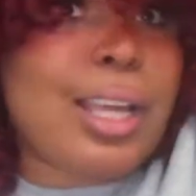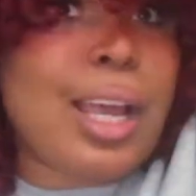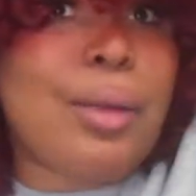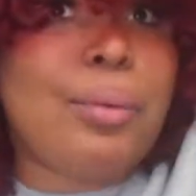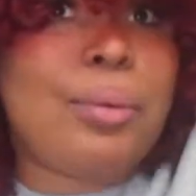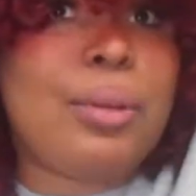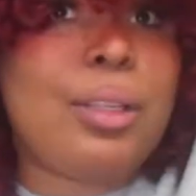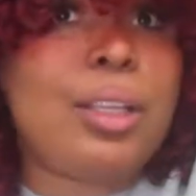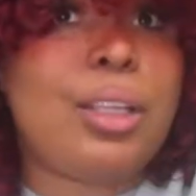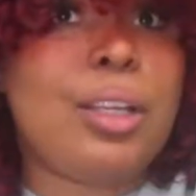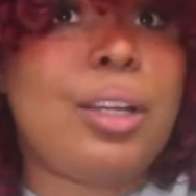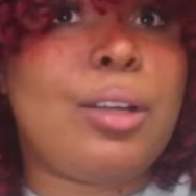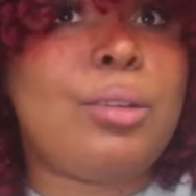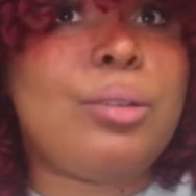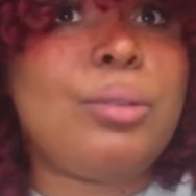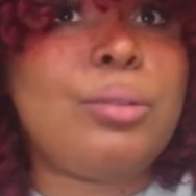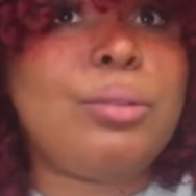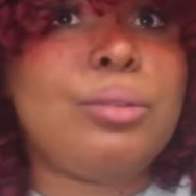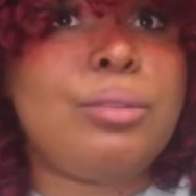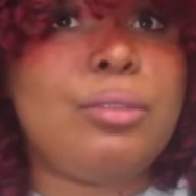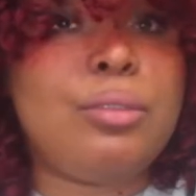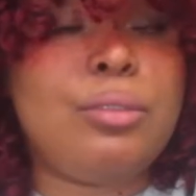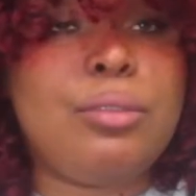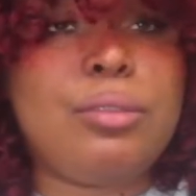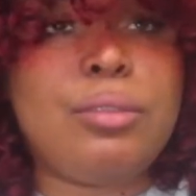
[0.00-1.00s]
I really don't.
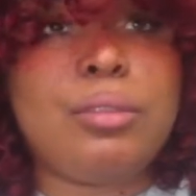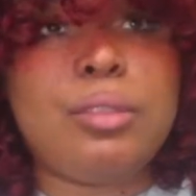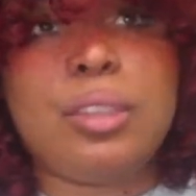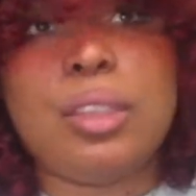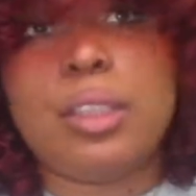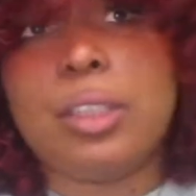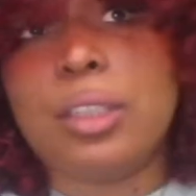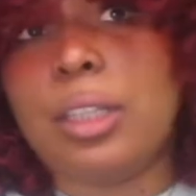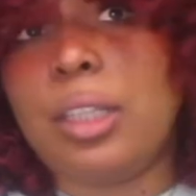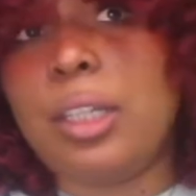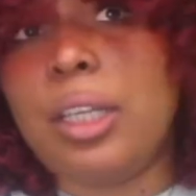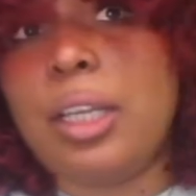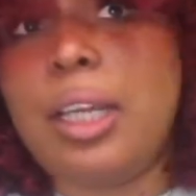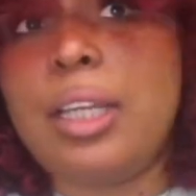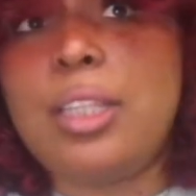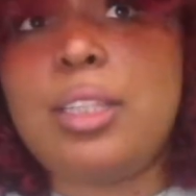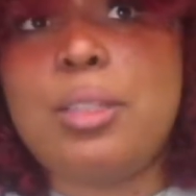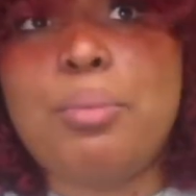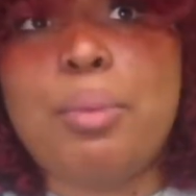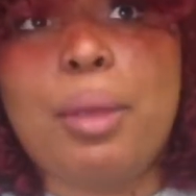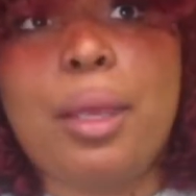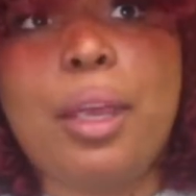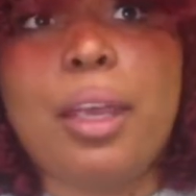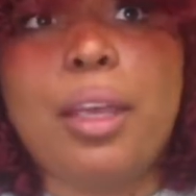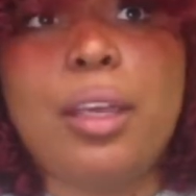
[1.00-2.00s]
It's
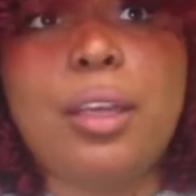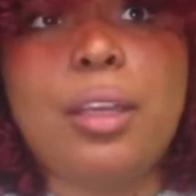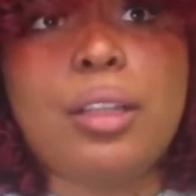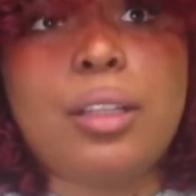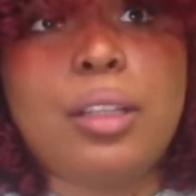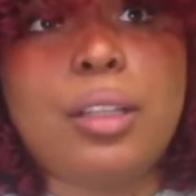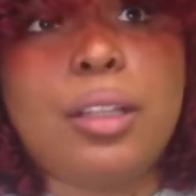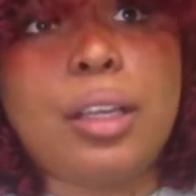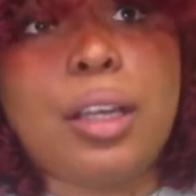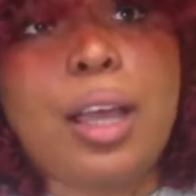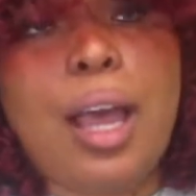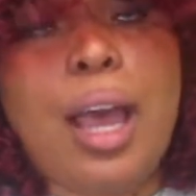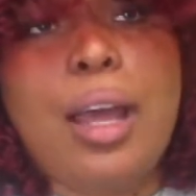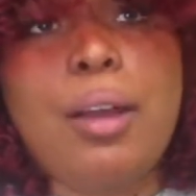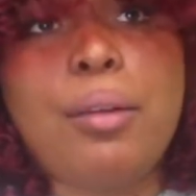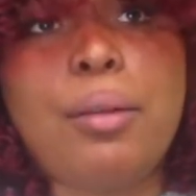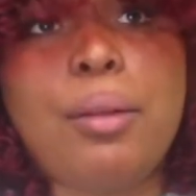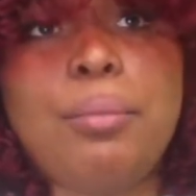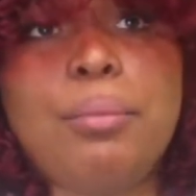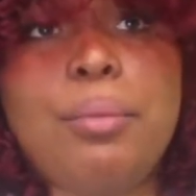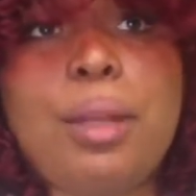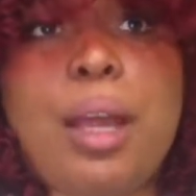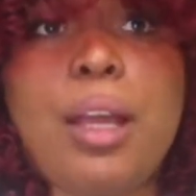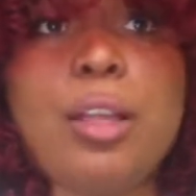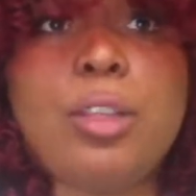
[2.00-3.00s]
big. Like
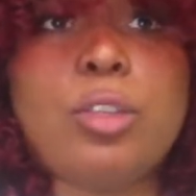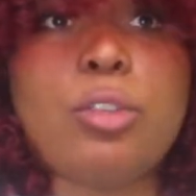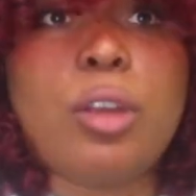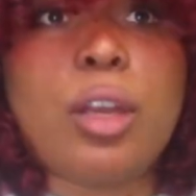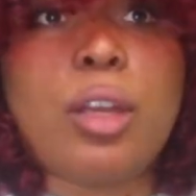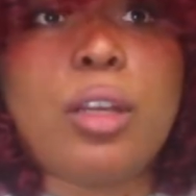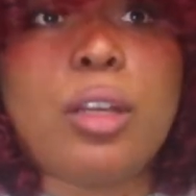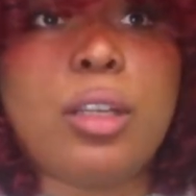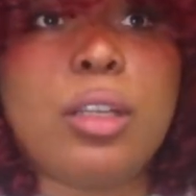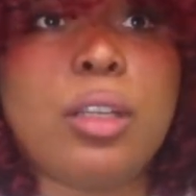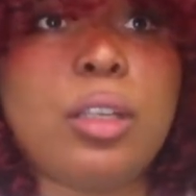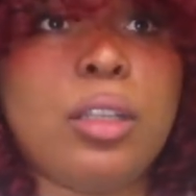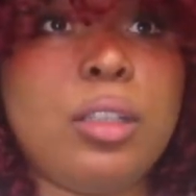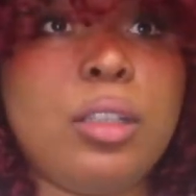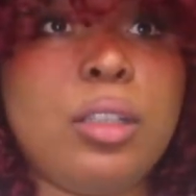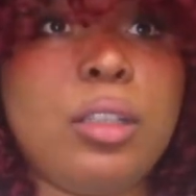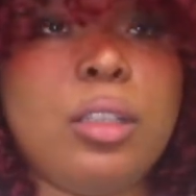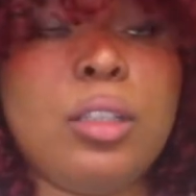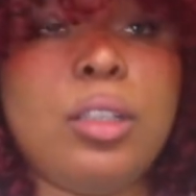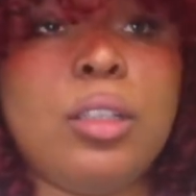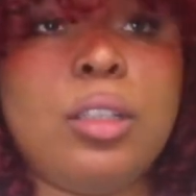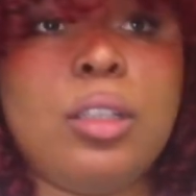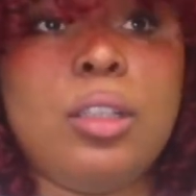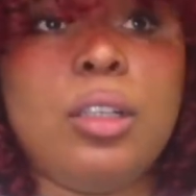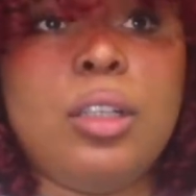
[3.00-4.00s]
I'm not trying to
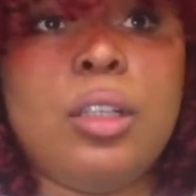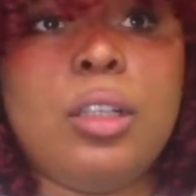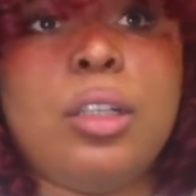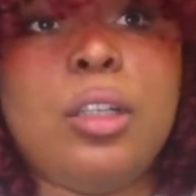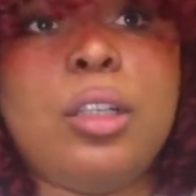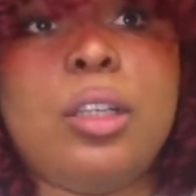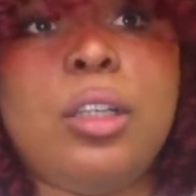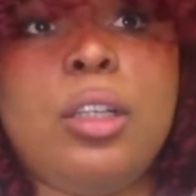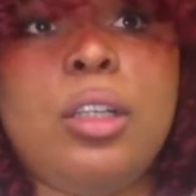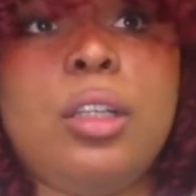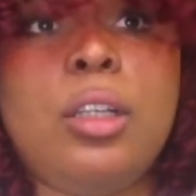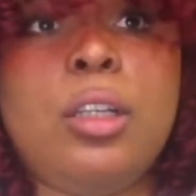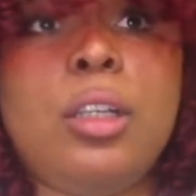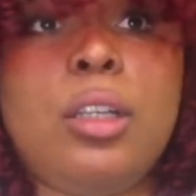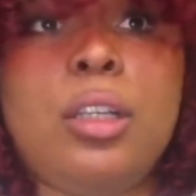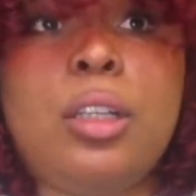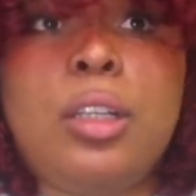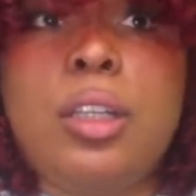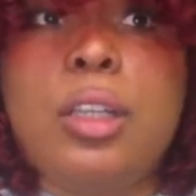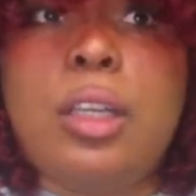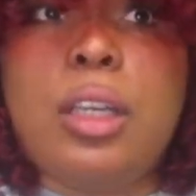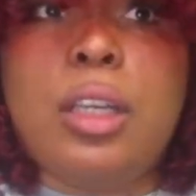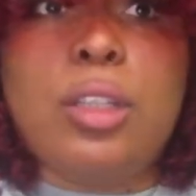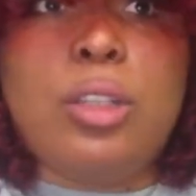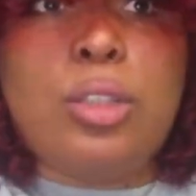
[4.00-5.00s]

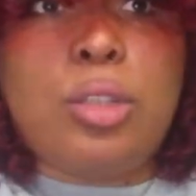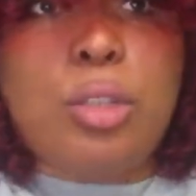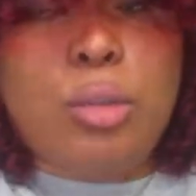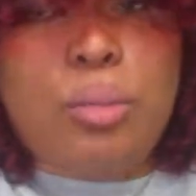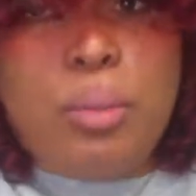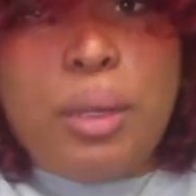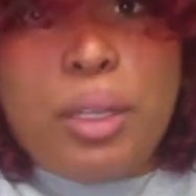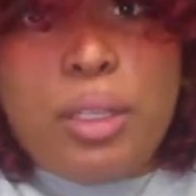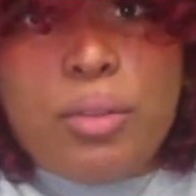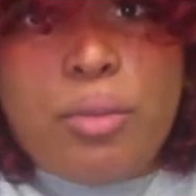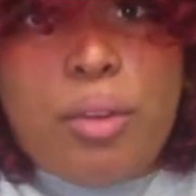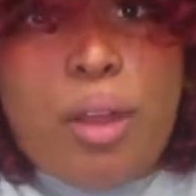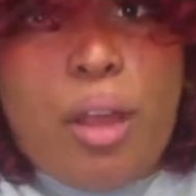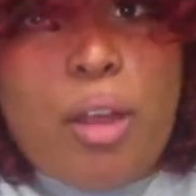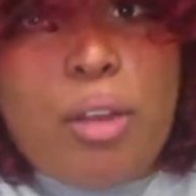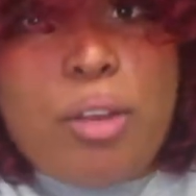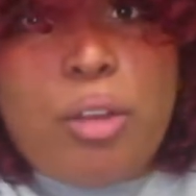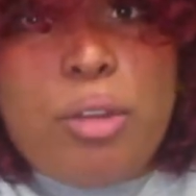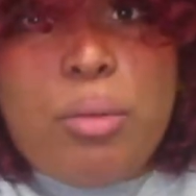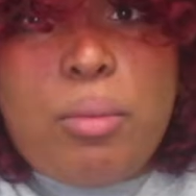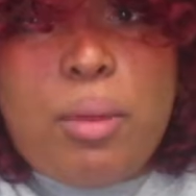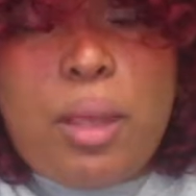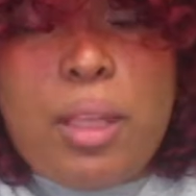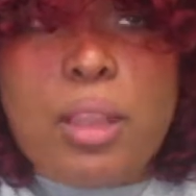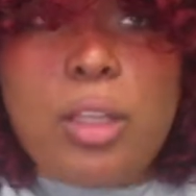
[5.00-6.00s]
get too much
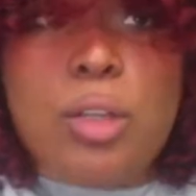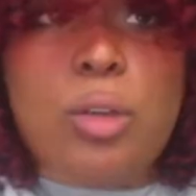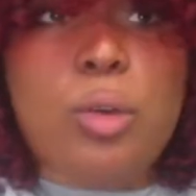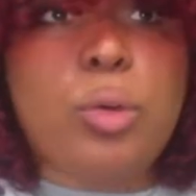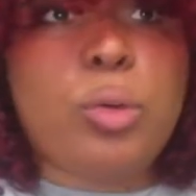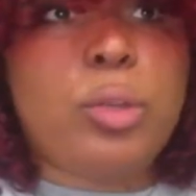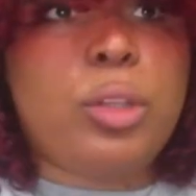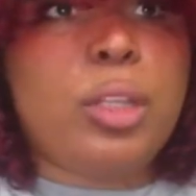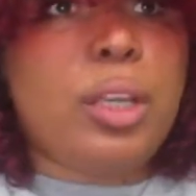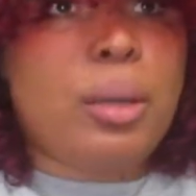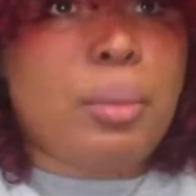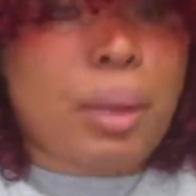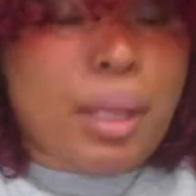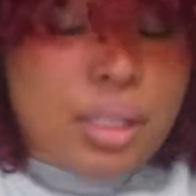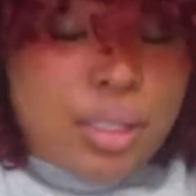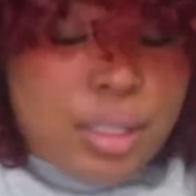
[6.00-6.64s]
volume. And the cool thing about